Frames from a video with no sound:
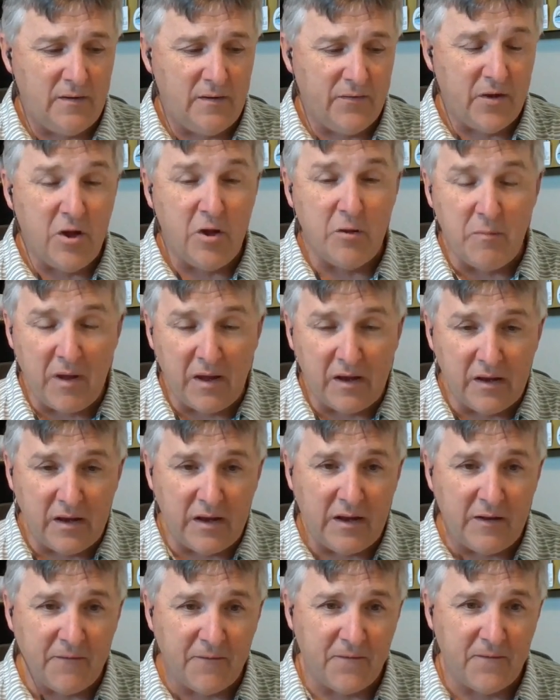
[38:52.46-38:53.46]

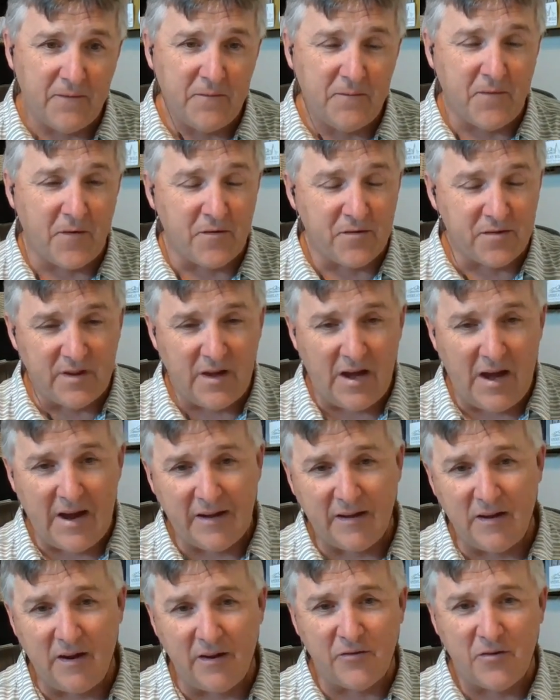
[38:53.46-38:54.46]
humidity versus the high
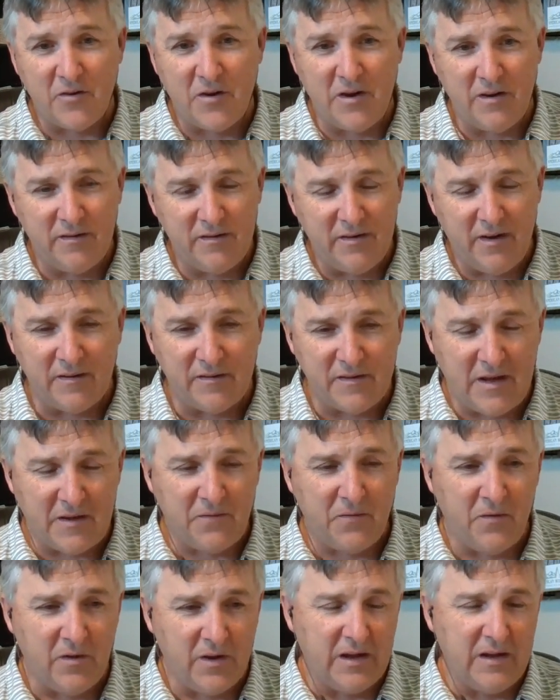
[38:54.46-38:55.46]
country is
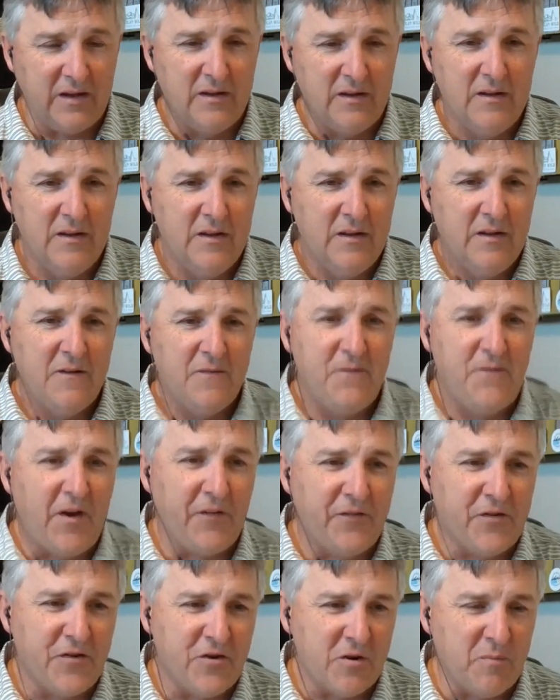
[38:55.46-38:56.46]
definitely
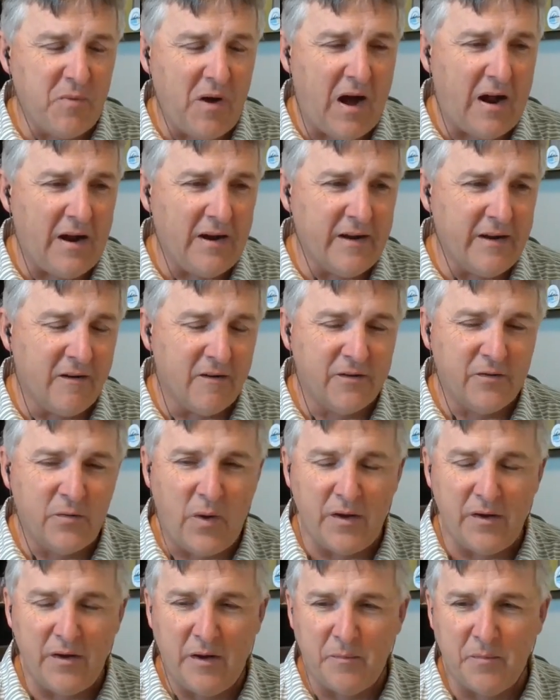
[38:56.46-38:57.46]
felt in your body. You're
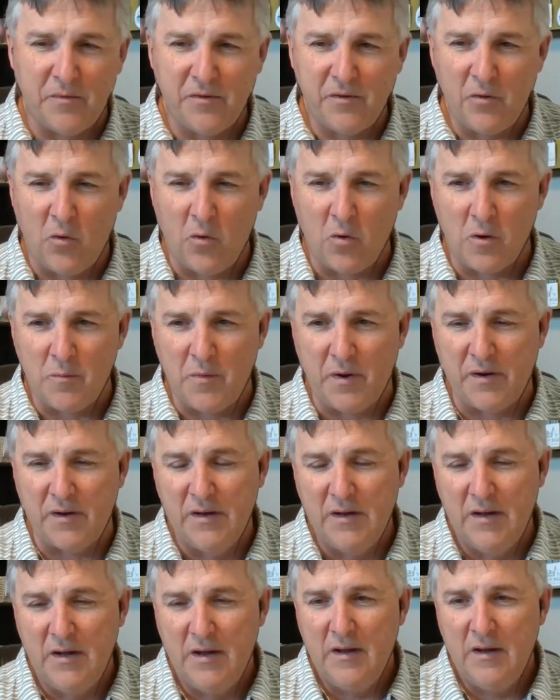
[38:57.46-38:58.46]
sweating up a storm. And
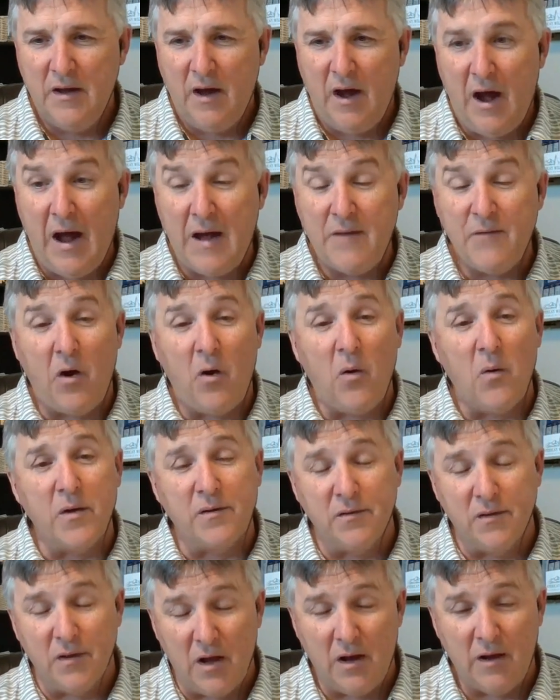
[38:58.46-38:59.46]
I've always
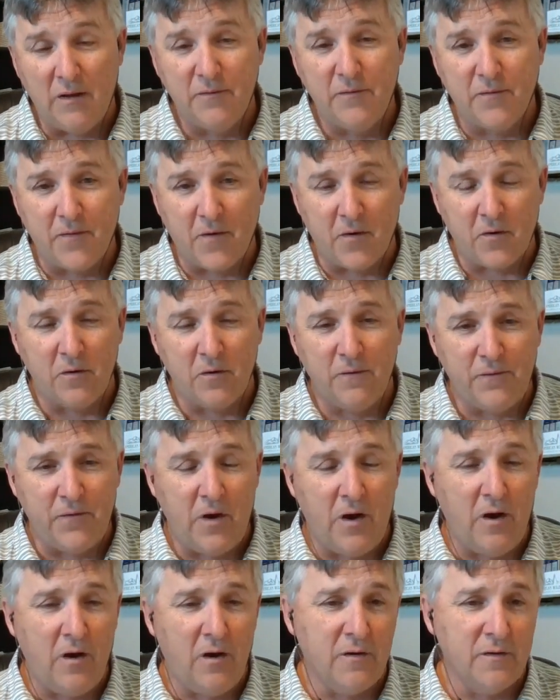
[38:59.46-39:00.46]
loved Vernal
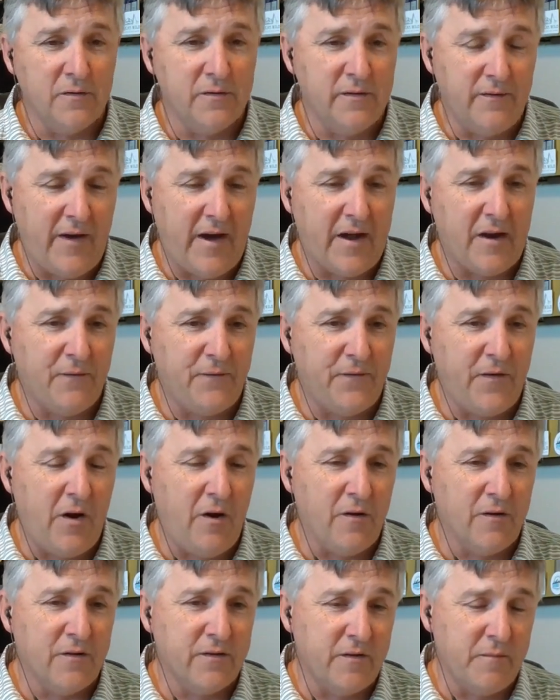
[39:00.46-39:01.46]
Falls, Nevada
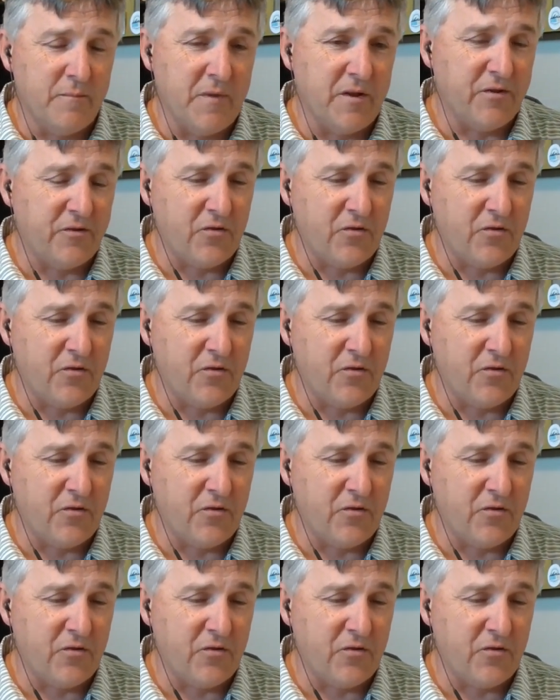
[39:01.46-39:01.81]
Falls, the Mist